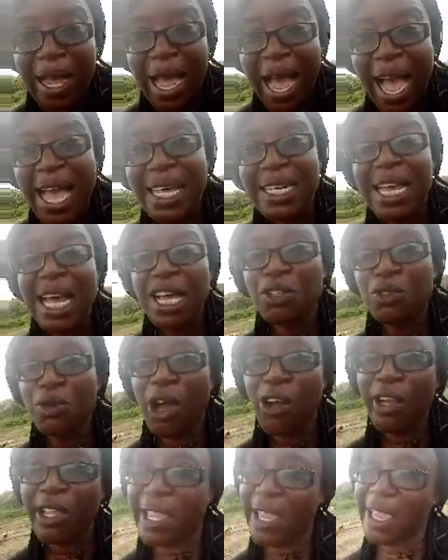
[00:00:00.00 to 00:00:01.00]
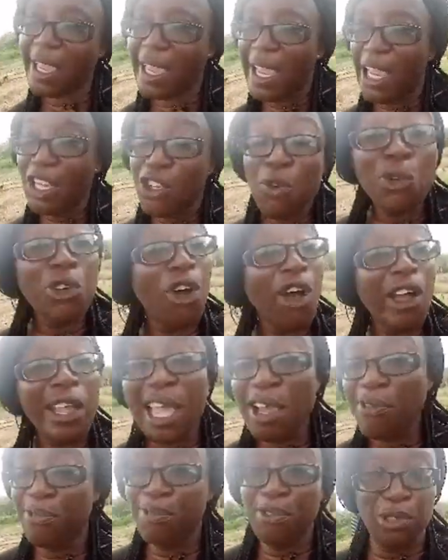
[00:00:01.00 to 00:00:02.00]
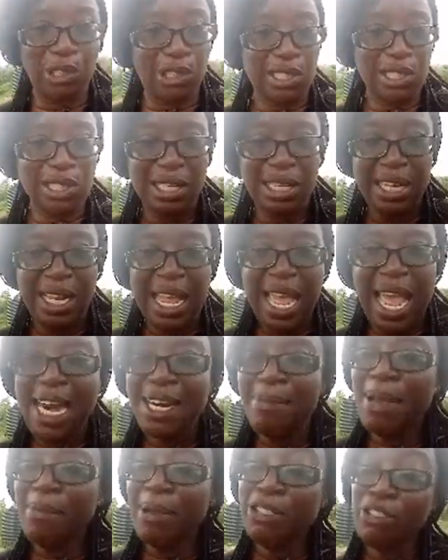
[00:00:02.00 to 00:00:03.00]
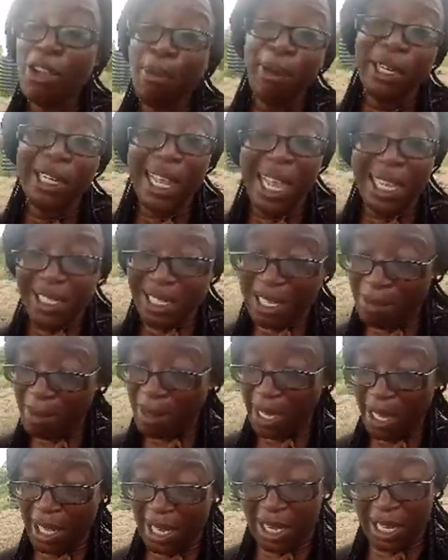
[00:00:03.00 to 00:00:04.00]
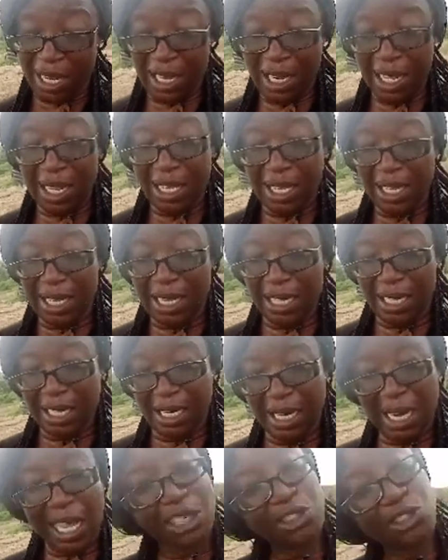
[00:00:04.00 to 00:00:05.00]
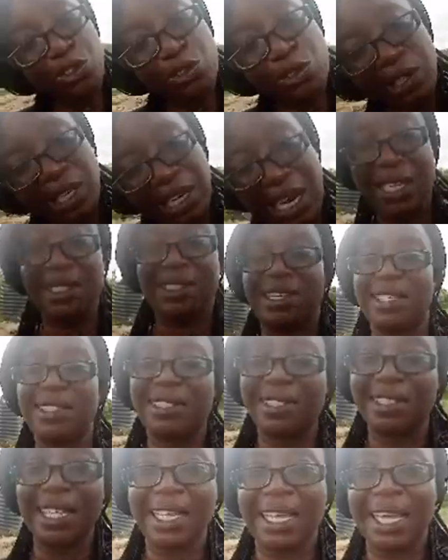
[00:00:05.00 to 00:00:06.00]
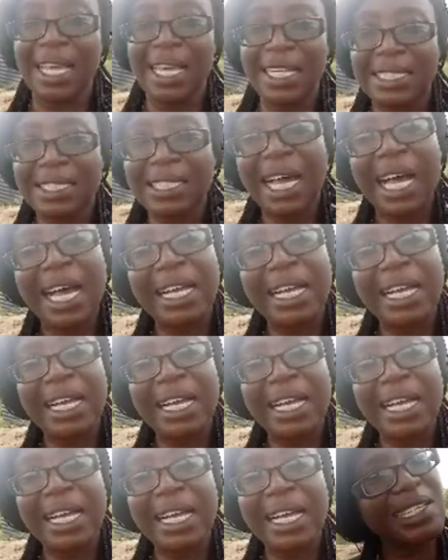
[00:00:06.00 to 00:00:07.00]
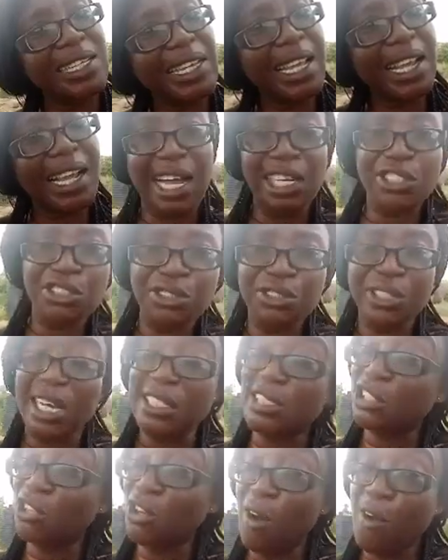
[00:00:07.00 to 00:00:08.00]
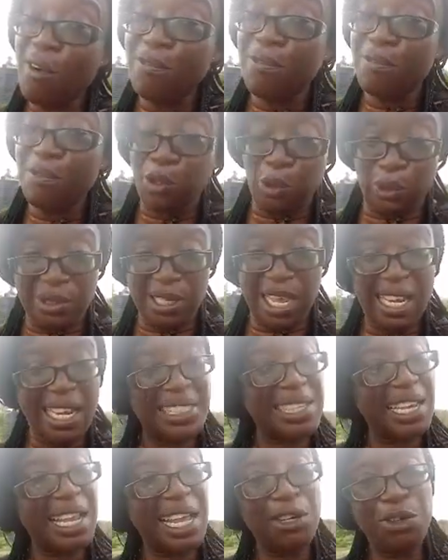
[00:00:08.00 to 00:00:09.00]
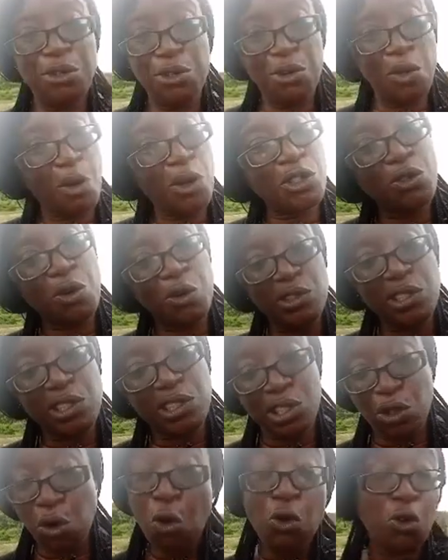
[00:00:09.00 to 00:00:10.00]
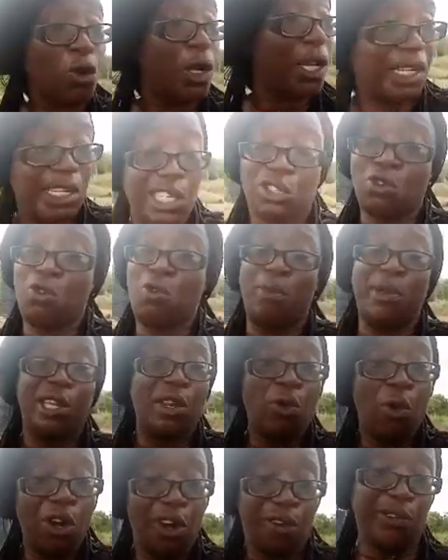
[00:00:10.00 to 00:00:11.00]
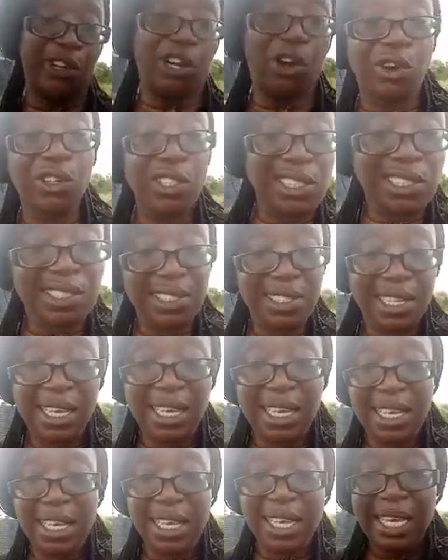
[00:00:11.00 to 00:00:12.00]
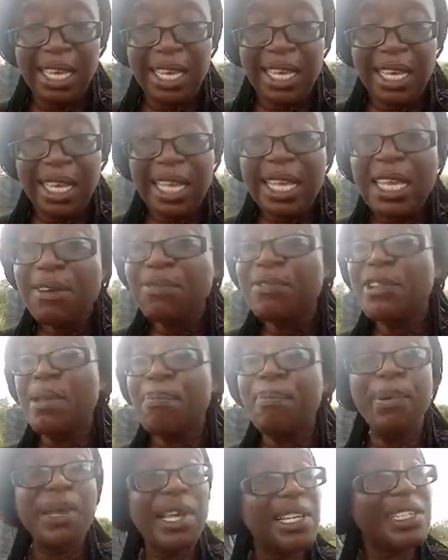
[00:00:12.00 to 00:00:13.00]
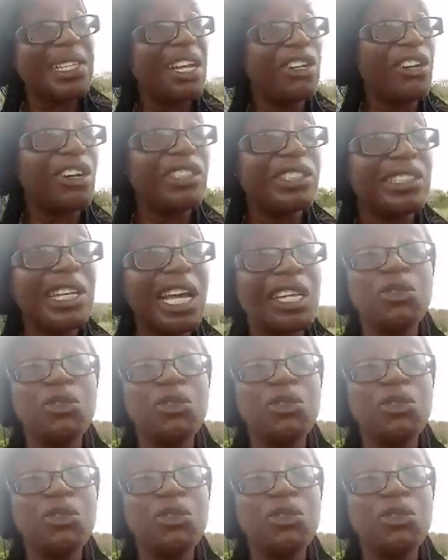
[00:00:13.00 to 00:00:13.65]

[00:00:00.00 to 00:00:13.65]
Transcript: And that's okay, you will not get fruit. I remember somebody asking me in the cashew class yesterday that he has seen a cashew that did not fruit, and I said I don't know what causes it. This could be one of the causes. If the bees are not there to